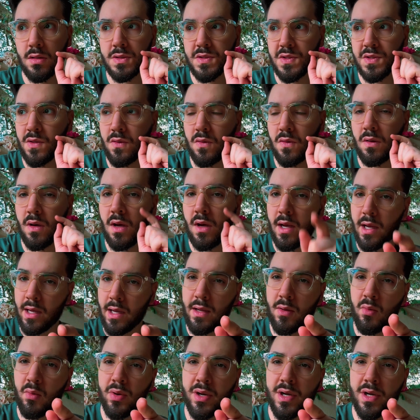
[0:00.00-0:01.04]
So
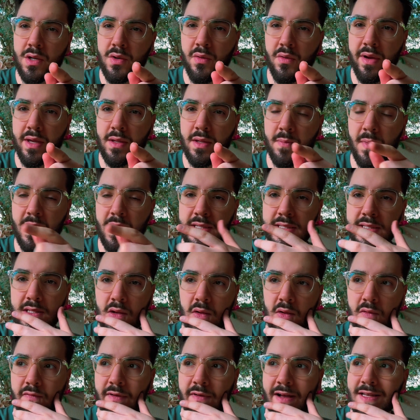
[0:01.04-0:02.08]
I want to correct
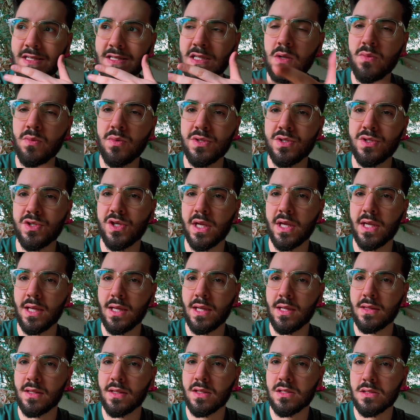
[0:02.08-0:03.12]
myself. As I was
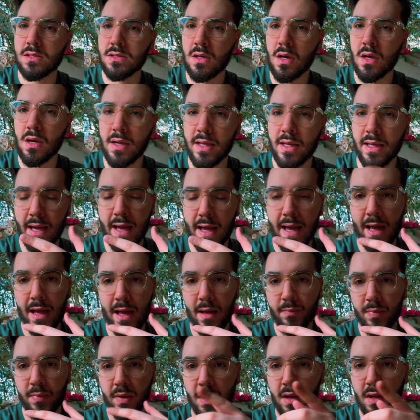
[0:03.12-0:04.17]
checking the Starlink
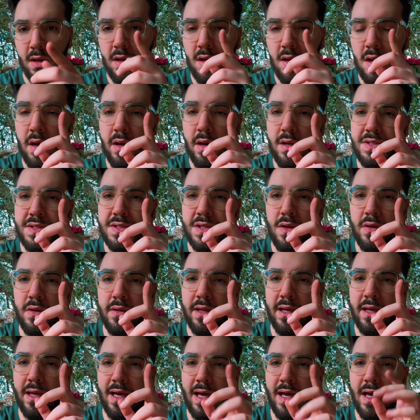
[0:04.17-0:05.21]
app, I saw
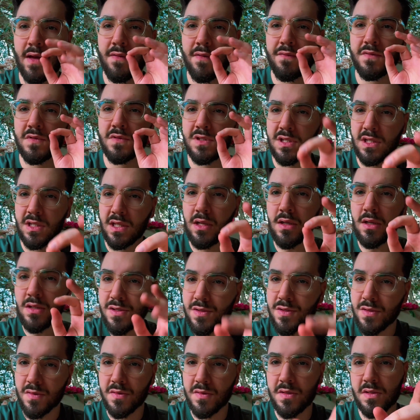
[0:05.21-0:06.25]
they have
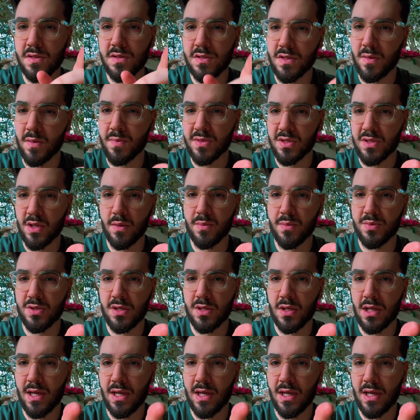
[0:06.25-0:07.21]
tiers to this subscription